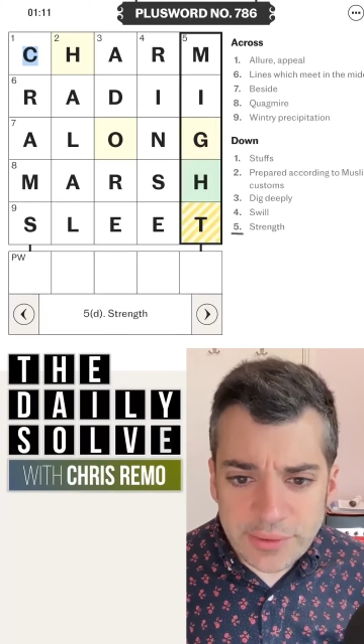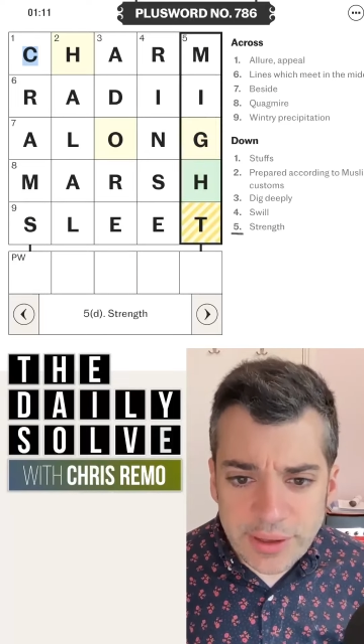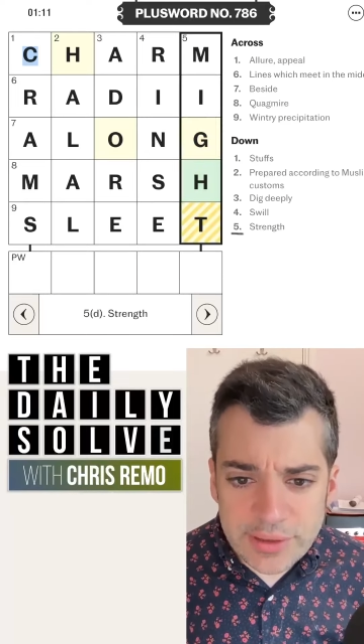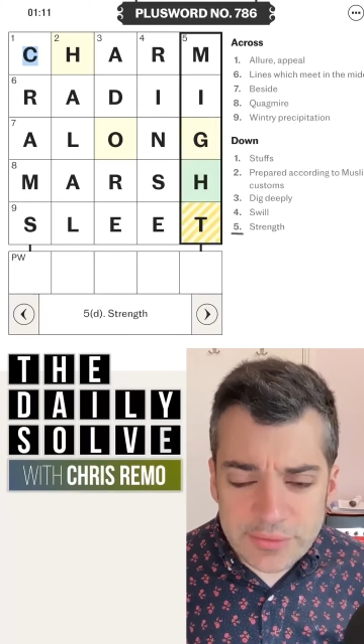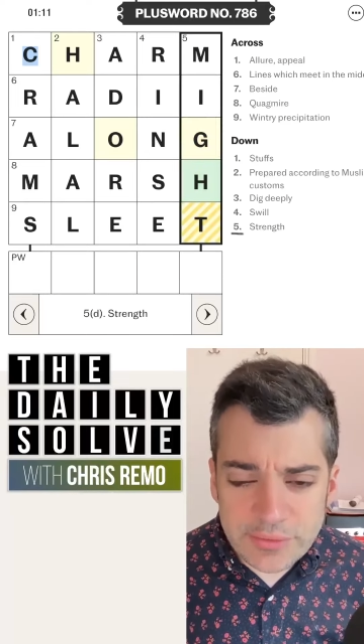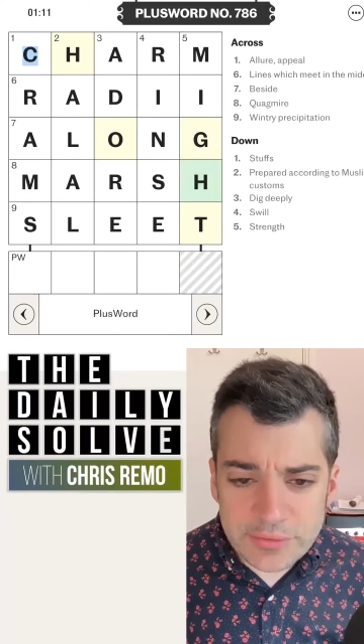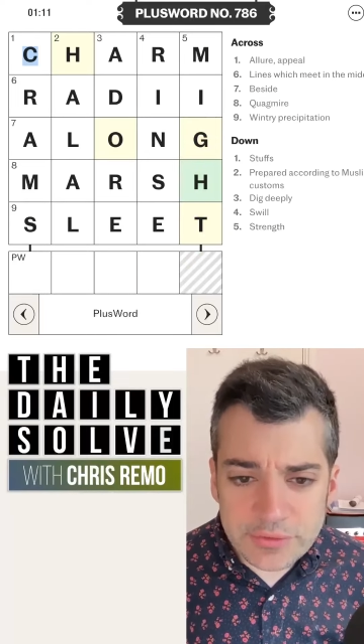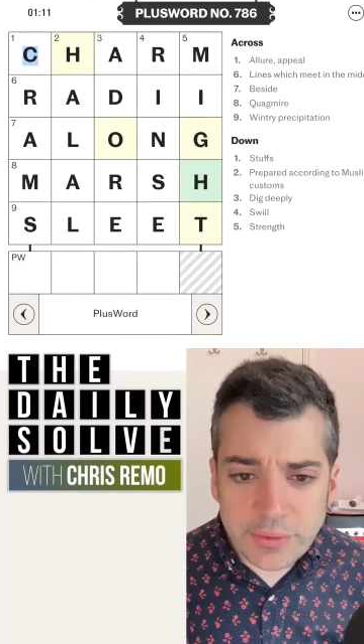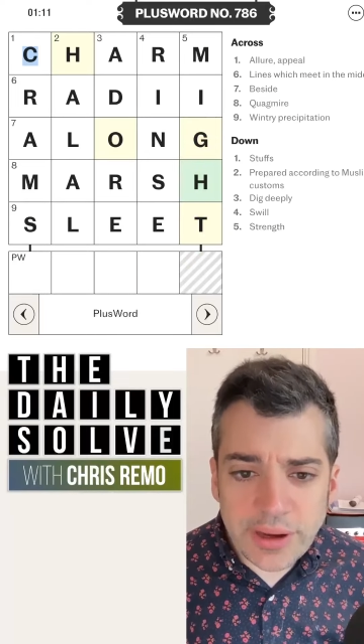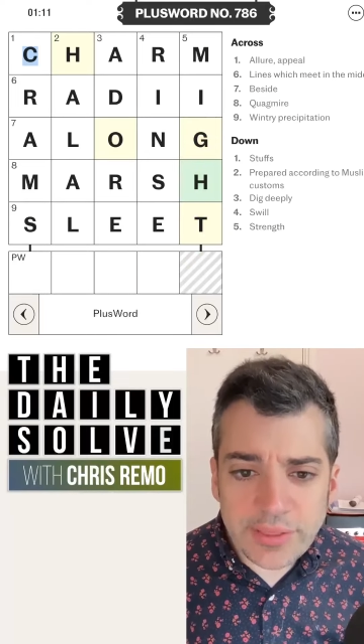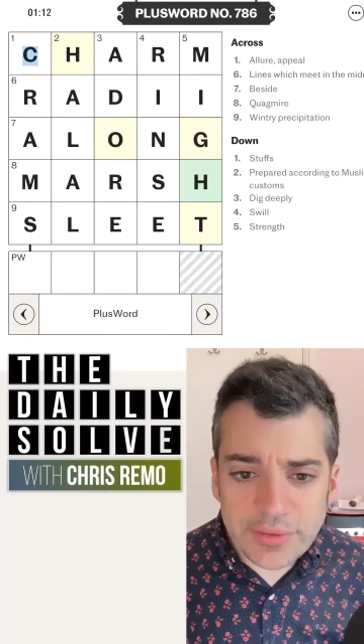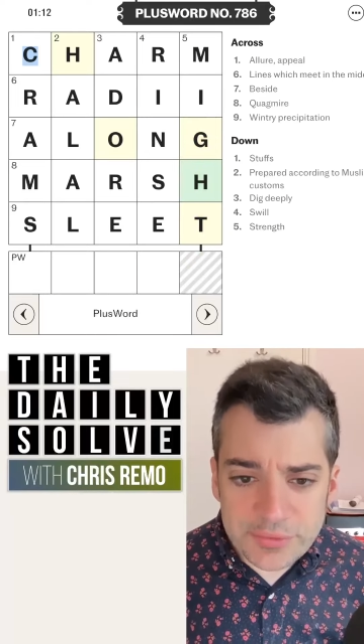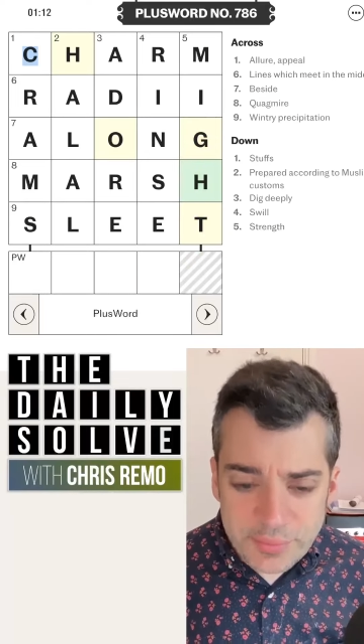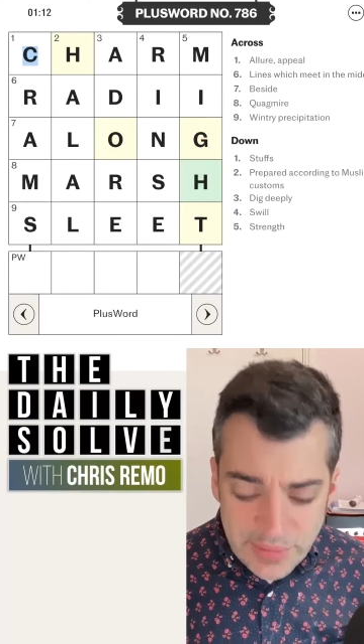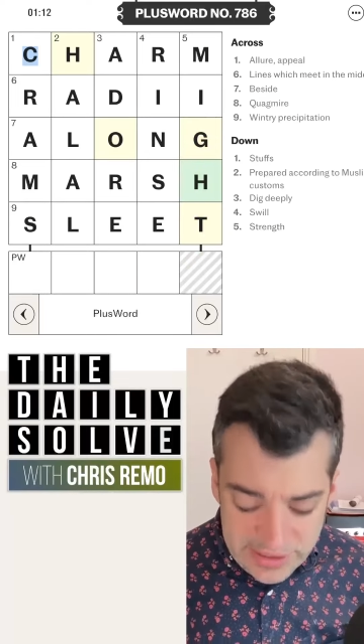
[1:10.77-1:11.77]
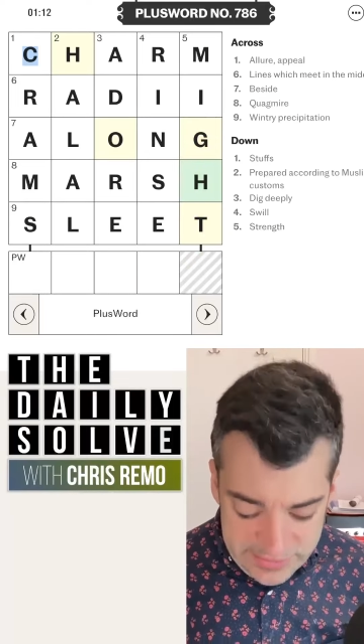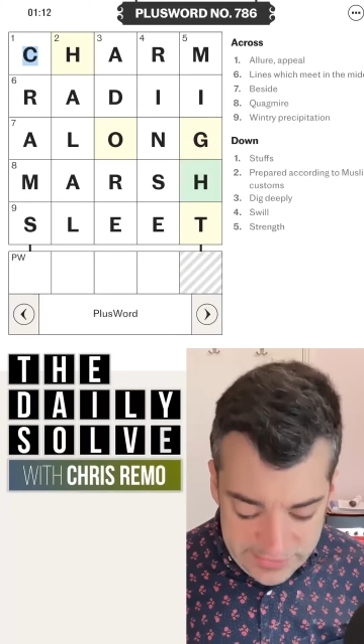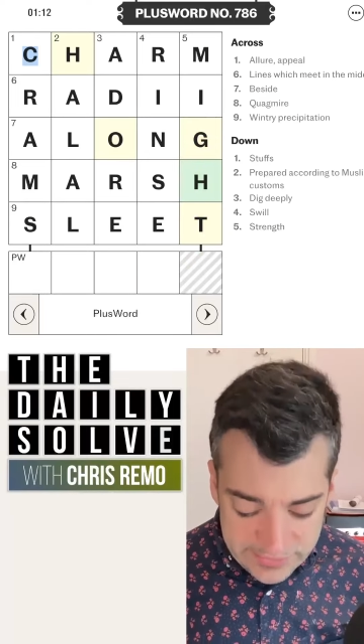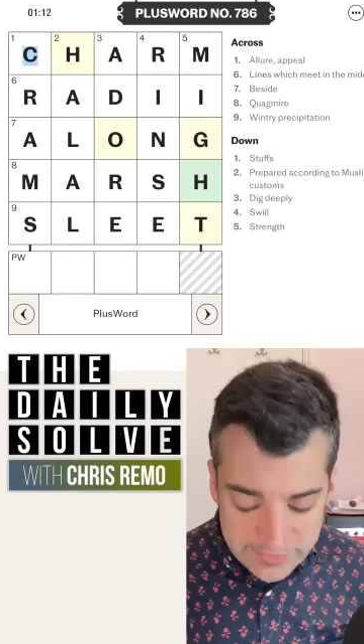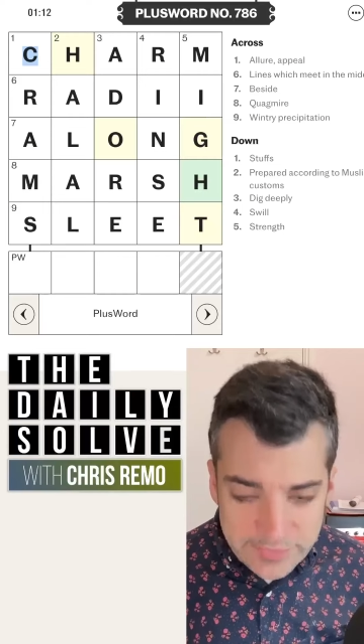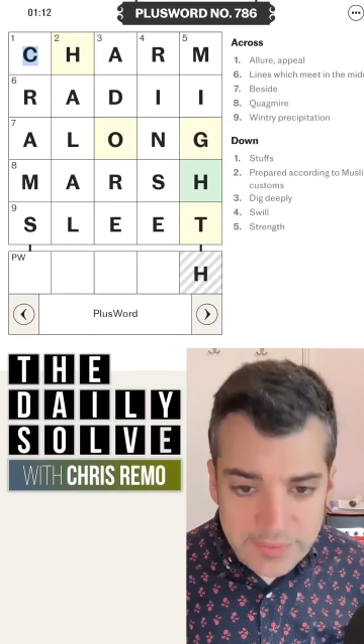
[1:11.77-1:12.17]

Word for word: Okay, so strength is might.